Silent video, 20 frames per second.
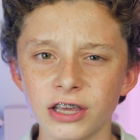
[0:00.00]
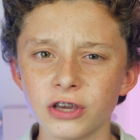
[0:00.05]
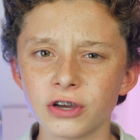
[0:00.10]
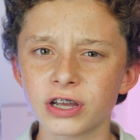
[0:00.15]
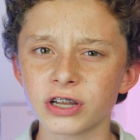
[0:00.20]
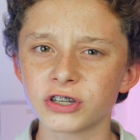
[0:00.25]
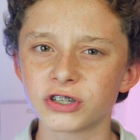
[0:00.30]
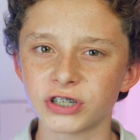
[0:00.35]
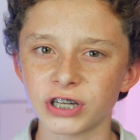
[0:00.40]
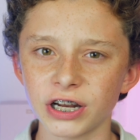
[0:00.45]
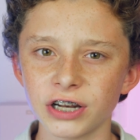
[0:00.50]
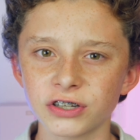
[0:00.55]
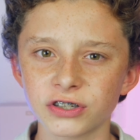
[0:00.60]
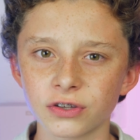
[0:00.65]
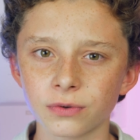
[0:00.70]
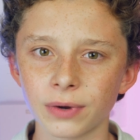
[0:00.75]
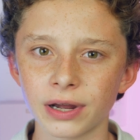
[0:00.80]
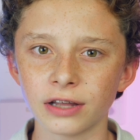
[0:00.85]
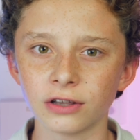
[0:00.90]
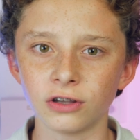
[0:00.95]
You can change
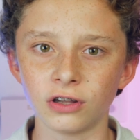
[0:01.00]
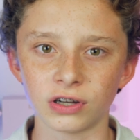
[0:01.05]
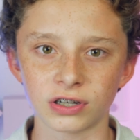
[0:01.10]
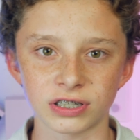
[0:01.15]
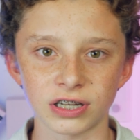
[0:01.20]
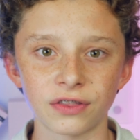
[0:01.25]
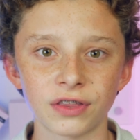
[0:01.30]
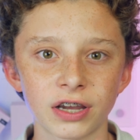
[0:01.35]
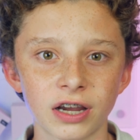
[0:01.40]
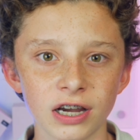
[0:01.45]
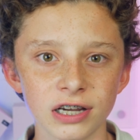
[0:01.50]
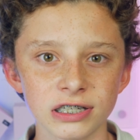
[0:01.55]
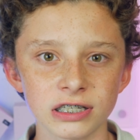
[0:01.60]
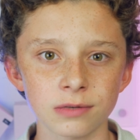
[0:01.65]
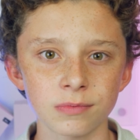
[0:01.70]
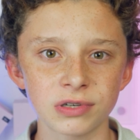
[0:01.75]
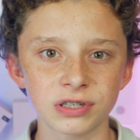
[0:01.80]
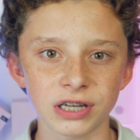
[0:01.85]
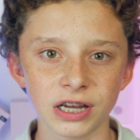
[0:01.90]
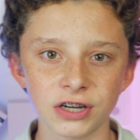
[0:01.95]
the way it looks, and the
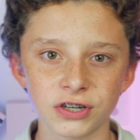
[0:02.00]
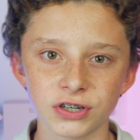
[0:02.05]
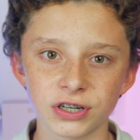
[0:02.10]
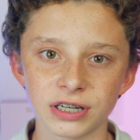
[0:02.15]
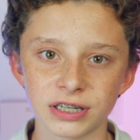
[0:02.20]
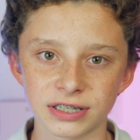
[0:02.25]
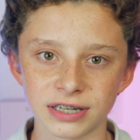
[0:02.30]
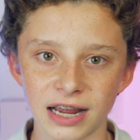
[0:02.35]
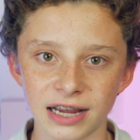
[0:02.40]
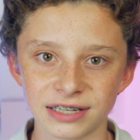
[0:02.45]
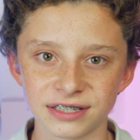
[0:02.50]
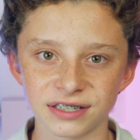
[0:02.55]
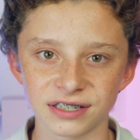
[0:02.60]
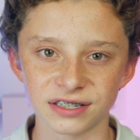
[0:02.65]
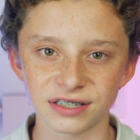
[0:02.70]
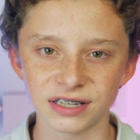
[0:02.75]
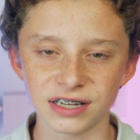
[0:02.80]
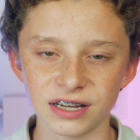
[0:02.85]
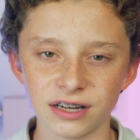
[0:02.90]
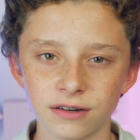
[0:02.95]
customization is nice to
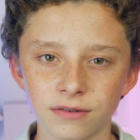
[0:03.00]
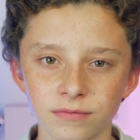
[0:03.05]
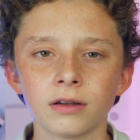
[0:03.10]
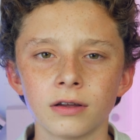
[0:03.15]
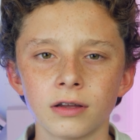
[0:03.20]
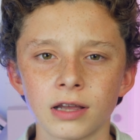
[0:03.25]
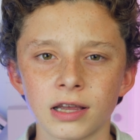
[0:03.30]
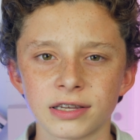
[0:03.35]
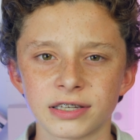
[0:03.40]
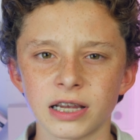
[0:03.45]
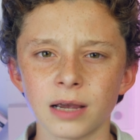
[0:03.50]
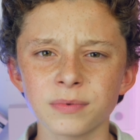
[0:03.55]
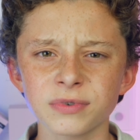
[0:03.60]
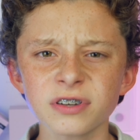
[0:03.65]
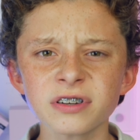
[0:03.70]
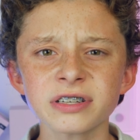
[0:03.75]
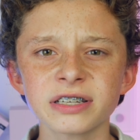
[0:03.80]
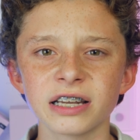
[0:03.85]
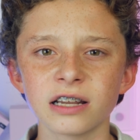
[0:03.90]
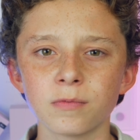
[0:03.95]
see.
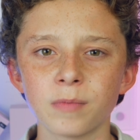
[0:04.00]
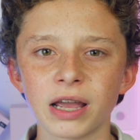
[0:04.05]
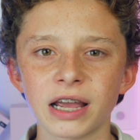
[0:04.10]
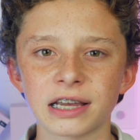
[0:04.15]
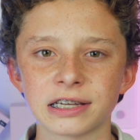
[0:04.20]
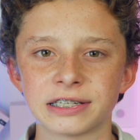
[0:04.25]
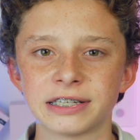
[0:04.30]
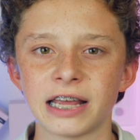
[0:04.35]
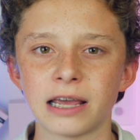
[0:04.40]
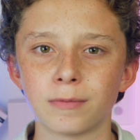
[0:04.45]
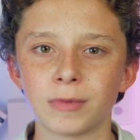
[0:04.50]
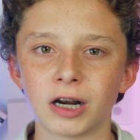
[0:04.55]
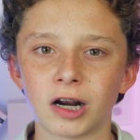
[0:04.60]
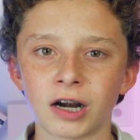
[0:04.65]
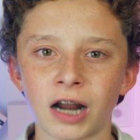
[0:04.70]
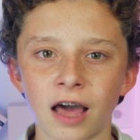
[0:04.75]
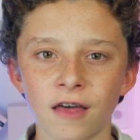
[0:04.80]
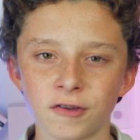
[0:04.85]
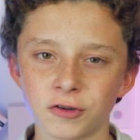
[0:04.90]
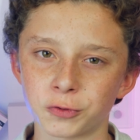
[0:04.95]
Samsung didn't make a statement
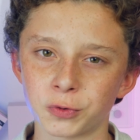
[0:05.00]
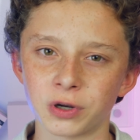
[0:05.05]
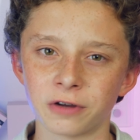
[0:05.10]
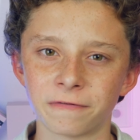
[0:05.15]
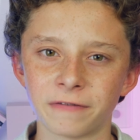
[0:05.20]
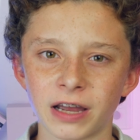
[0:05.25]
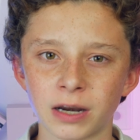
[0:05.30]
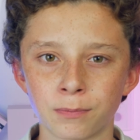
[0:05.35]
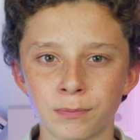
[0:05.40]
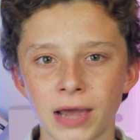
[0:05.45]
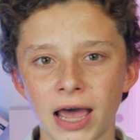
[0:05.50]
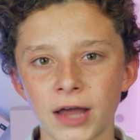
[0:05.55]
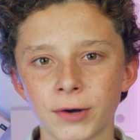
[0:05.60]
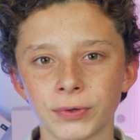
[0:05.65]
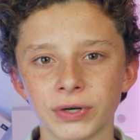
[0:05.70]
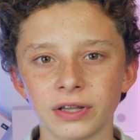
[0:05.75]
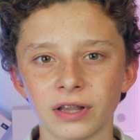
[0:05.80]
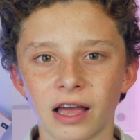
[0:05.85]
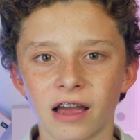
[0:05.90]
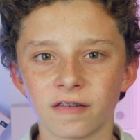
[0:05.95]
on how this would affect
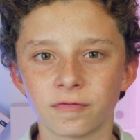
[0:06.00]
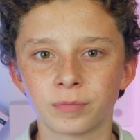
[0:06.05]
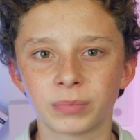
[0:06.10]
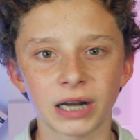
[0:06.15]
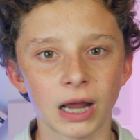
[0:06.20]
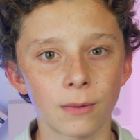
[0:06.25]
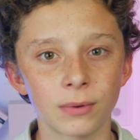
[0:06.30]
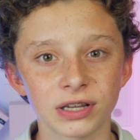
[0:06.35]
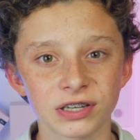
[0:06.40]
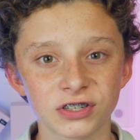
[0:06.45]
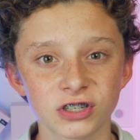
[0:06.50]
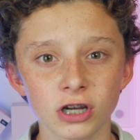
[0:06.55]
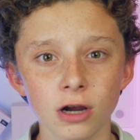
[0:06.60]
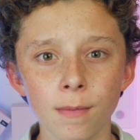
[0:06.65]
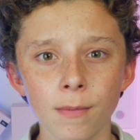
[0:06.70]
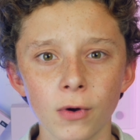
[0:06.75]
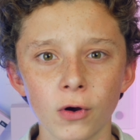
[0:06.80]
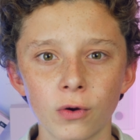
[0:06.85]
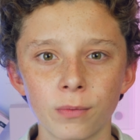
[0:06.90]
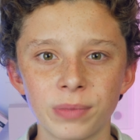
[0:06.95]
battery life, but I would
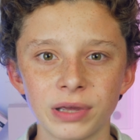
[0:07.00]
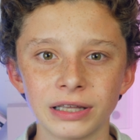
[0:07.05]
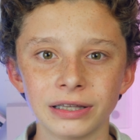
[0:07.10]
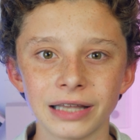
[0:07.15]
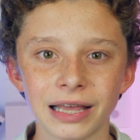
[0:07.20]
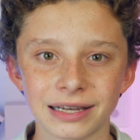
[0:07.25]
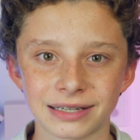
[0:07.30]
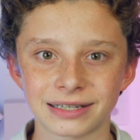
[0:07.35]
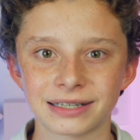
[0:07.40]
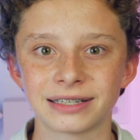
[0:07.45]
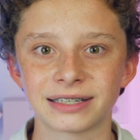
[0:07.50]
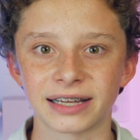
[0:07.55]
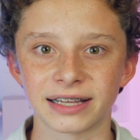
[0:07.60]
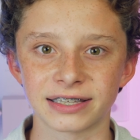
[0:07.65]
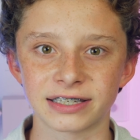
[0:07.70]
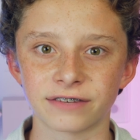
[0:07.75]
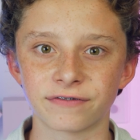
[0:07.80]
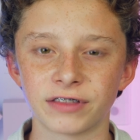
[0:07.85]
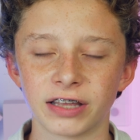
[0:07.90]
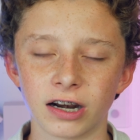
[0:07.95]
assume it would be less
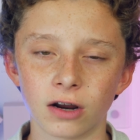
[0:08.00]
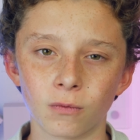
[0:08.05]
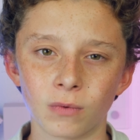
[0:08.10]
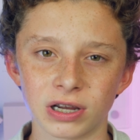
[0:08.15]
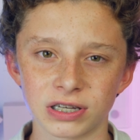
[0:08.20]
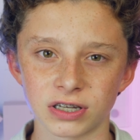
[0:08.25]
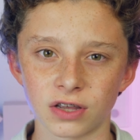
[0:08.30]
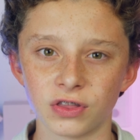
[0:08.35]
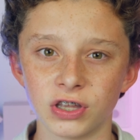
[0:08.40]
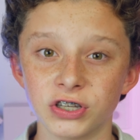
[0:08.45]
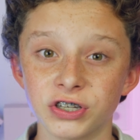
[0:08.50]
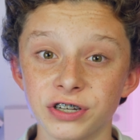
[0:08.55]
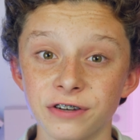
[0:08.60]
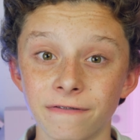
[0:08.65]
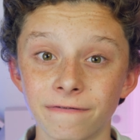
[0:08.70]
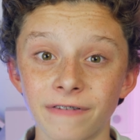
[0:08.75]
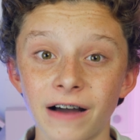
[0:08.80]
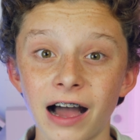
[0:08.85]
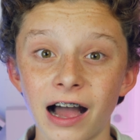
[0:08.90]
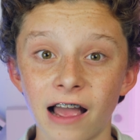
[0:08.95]
intensive than it was on the
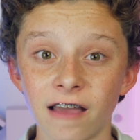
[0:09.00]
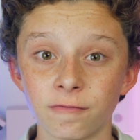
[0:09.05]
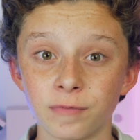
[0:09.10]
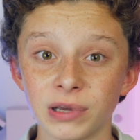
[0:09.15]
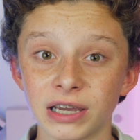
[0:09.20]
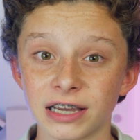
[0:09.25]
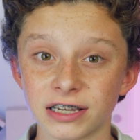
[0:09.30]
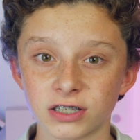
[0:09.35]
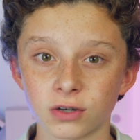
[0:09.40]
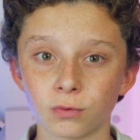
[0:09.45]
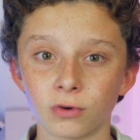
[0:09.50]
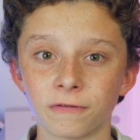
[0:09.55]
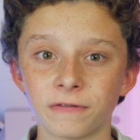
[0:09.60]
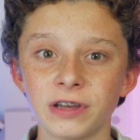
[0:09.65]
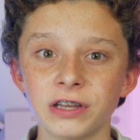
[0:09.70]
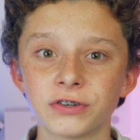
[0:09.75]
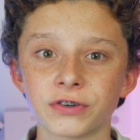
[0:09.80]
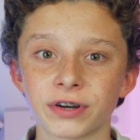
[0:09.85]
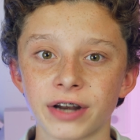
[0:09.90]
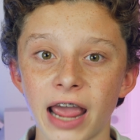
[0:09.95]
G5 because it will
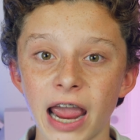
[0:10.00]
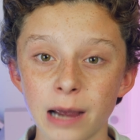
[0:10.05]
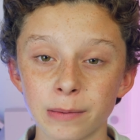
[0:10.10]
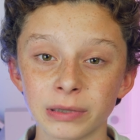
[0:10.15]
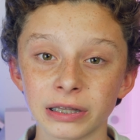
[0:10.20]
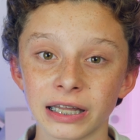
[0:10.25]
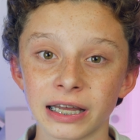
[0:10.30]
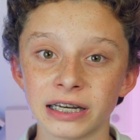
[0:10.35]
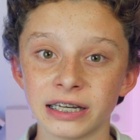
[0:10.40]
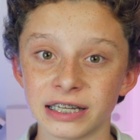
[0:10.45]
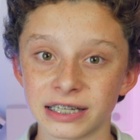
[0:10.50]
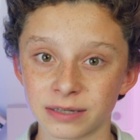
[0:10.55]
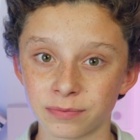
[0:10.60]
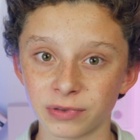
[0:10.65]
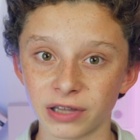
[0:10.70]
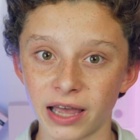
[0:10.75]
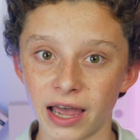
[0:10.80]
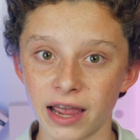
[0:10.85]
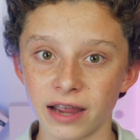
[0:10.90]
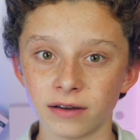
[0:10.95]
feature an AMOLED
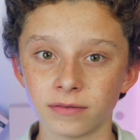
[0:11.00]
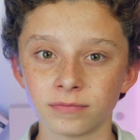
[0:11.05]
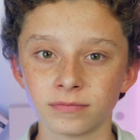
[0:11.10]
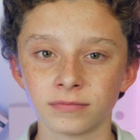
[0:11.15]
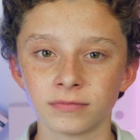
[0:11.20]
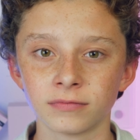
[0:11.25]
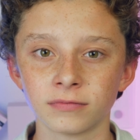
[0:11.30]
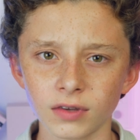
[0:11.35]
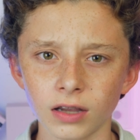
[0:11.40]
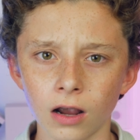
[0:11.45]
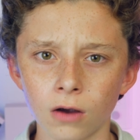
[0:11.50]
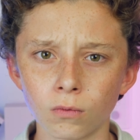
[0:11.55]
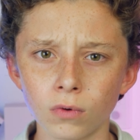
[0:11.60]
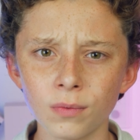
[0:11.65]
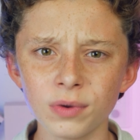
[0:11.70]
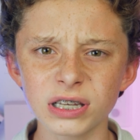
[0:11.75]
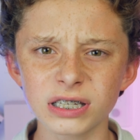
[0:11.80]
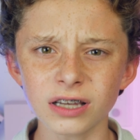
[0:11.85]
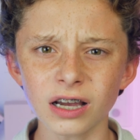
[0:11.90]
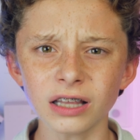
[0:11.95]
display. When
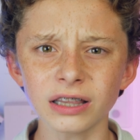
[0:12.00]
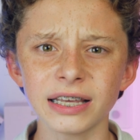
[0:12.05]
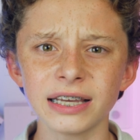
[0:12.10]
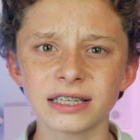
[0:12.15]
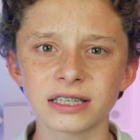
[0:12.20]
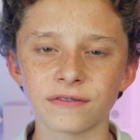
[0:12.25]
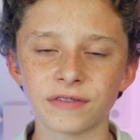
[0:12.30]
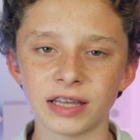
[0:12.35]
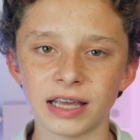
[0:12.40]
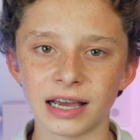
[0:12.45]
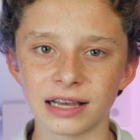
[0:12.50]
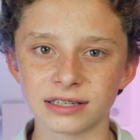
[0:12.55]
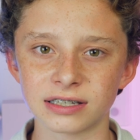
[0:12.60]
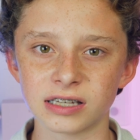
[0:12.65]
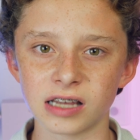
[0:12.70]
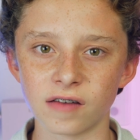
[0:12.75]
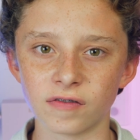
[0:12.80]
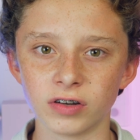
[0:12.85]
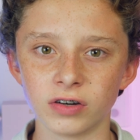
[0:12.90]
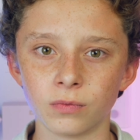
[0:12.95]
we saw leaks of the
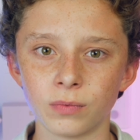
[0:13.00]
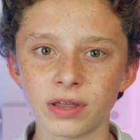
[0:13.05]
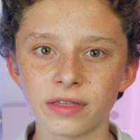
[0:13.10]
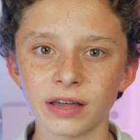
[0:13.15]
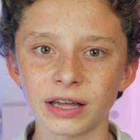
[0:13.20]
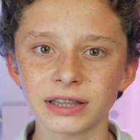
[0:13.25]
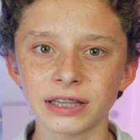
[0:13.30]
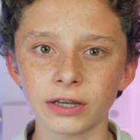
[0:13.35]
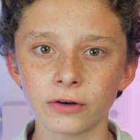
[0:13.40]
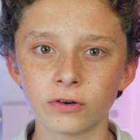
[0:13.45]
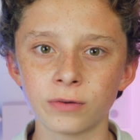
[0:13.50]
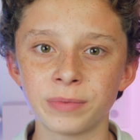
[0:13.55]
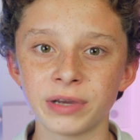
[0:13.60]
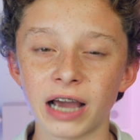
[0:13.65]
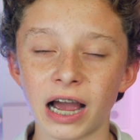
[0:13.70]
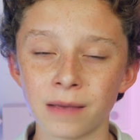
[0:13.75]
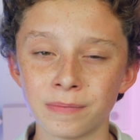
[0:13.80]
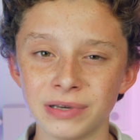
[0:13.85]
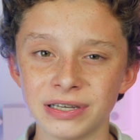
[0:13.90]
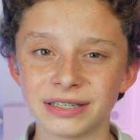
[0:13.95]
S7, we thought that it would be
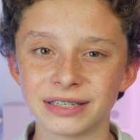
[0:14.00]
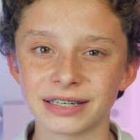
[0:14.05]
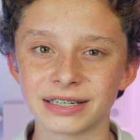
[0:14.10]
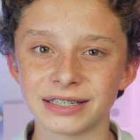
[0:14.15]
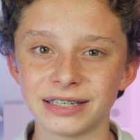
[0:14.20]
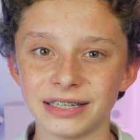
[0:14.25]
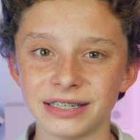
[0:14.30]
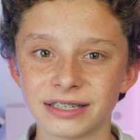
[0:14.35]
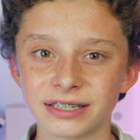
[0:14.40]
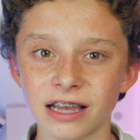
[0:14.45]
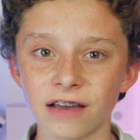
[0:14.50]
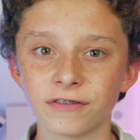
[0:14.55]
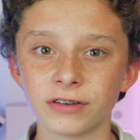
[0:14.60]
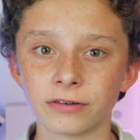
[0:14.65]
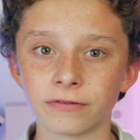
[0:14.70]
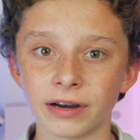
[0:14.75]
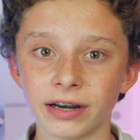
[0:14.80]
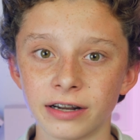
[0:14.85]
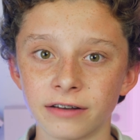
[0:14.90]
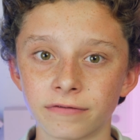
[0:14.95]
IP67
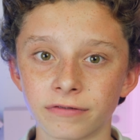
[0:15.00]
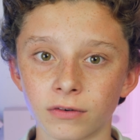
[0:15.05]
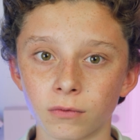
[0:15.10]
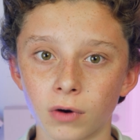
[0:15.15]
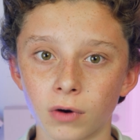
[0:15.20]
rated for